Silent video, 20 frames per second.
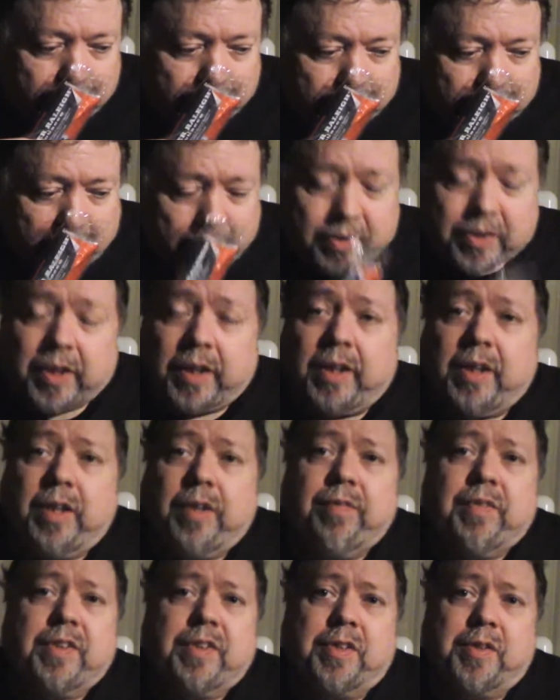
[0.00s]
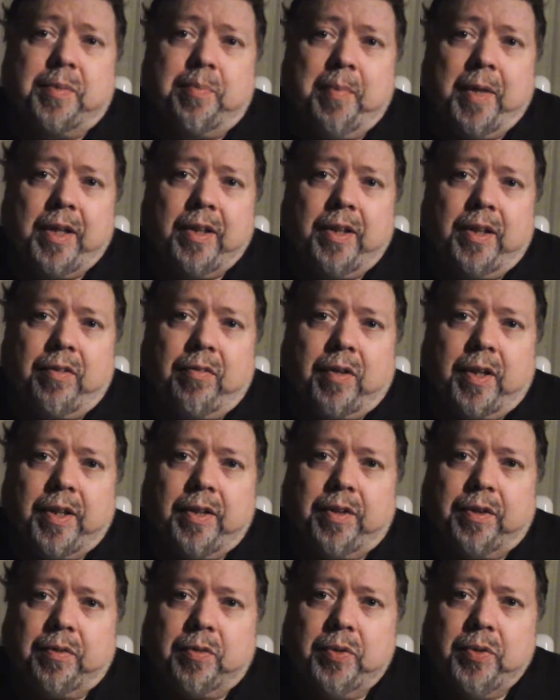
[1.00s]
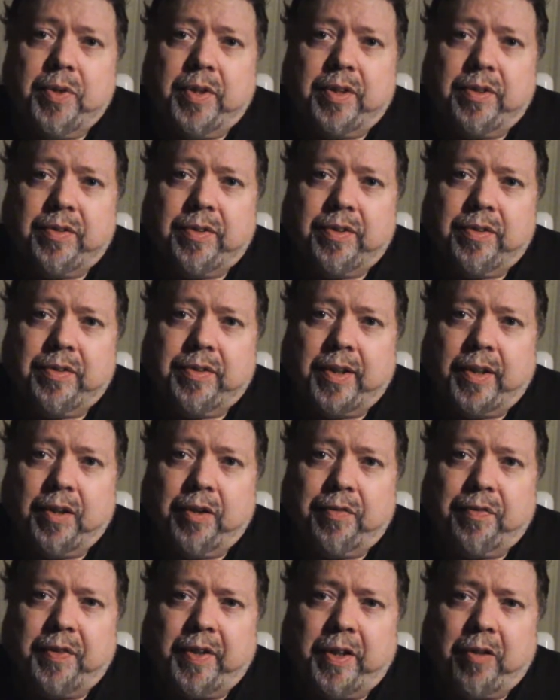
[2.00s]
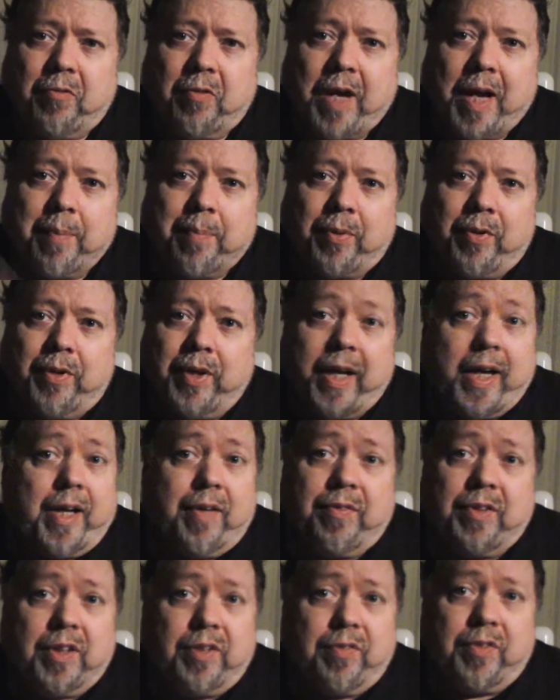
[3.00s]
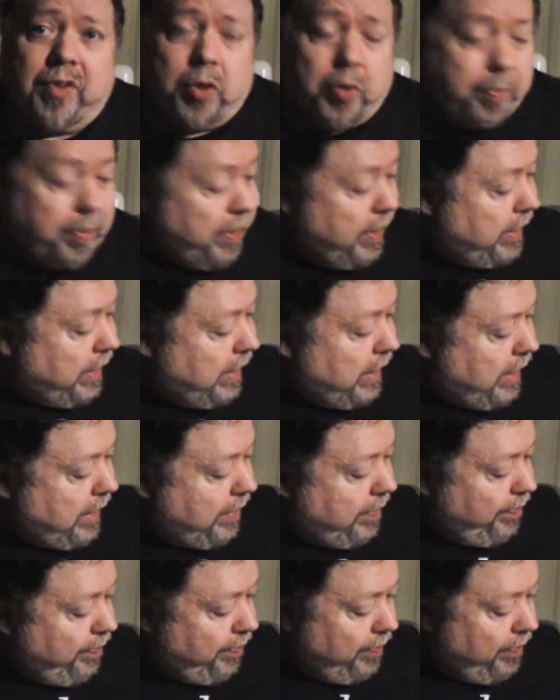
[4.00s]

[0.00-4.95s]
Gosh, I can even smell it right through this cellophane wrapper, and I haven't even opened it yet.